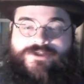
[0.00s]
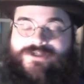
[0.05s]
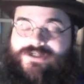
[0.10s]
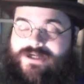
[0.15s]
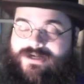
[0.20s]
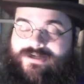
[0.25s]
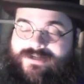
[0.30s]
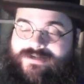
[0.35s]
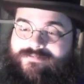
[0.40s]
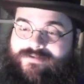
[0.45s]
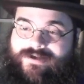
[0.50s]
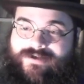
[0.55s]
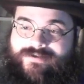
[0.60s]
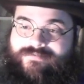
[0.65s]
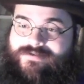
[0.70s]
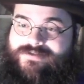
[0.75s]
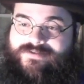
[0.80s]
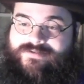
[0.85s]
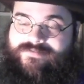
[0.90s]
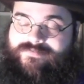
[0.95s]
talking about. He
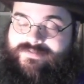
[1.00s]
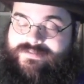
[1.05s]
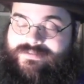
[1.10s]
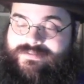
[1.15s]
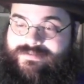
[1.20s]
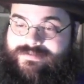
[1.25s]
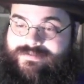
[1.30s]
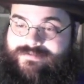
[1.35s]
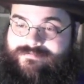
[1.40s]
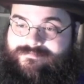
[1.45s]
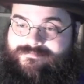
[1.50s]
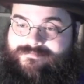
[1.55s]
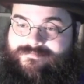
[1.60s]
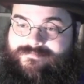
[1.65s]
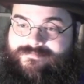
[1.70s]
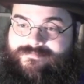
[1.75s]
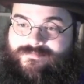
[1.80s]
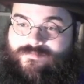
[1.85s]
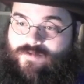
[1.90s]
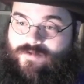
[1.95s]
must have uh,
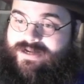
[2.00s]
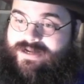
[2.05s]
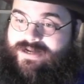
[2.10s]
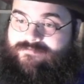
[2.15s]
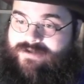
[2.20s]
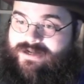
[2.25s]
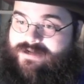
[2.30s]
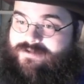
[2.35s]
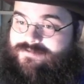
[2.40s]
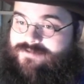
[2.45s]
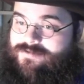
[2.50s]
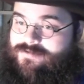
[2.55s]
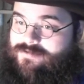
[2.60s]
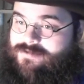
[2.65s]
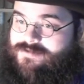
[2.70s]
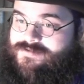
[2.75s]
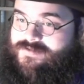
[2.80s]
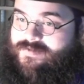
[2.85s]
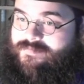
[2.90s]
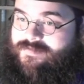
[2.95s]
ran it ran out the door
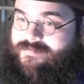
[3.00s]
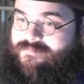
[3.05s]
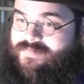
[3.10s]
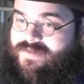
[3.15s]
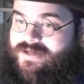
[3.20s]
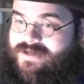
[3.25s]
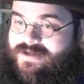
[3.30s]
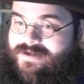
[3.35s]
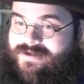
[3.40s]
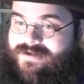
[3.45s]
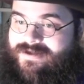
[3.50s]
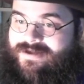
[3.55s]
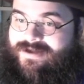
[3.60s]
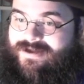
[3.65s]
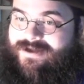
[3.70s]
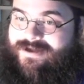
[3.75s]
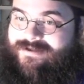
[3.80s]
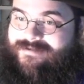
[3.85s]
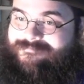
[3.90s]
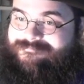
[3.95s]
or something.
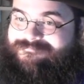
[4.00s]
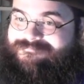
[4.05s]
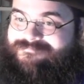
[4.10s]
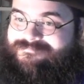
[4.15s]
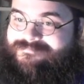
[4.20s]
Um,